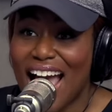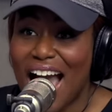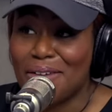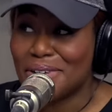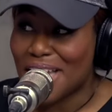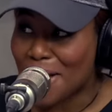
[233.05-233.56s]

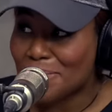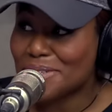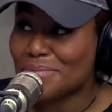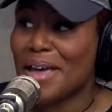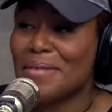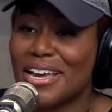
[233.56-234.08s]
I went up to
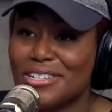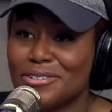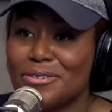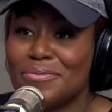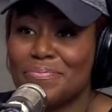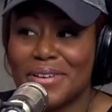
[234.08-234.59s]
my
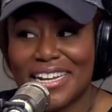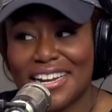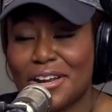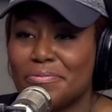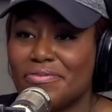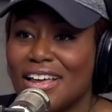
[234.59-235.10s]
bedroom, put in
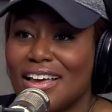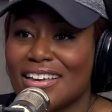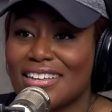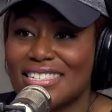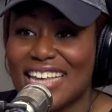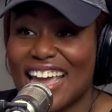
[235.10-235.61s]
earplugs,
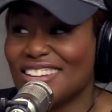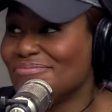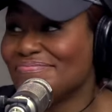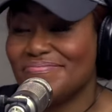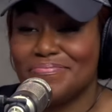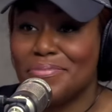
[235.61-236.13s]
really?
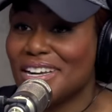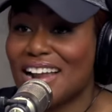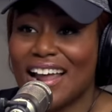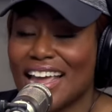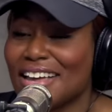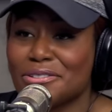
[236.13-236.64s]
And would
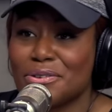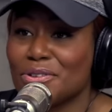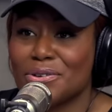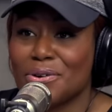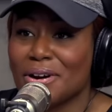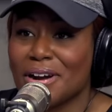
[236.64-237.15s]
not answer the
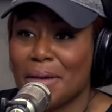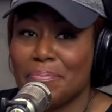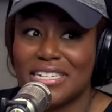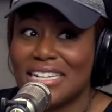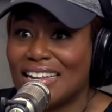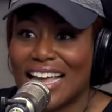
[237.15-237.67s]
door. I
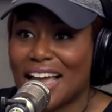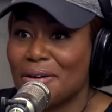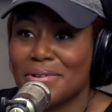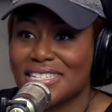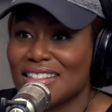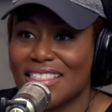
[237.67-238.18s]
pretended like I
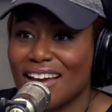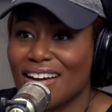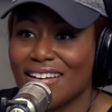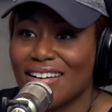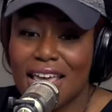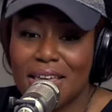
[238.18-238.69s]
wasn't there.